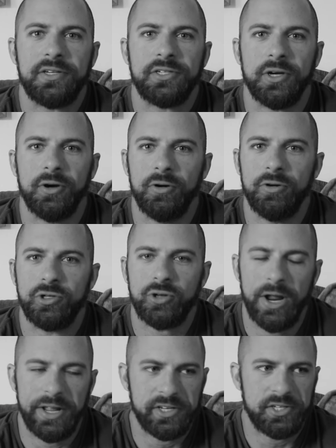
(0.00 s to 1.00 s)
So
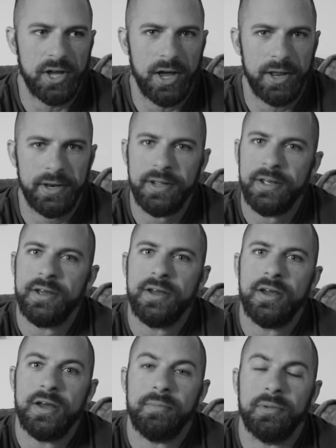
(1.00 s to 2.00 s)
training's done,
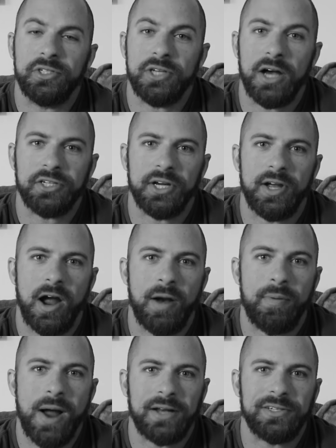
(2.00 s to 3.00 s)
massage and
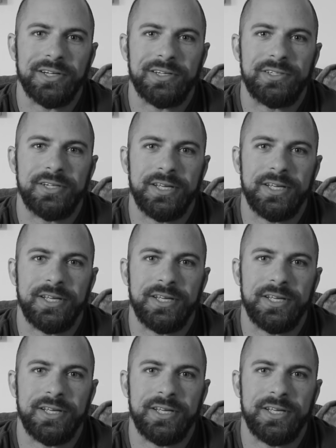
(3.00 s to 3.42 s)
chiropractic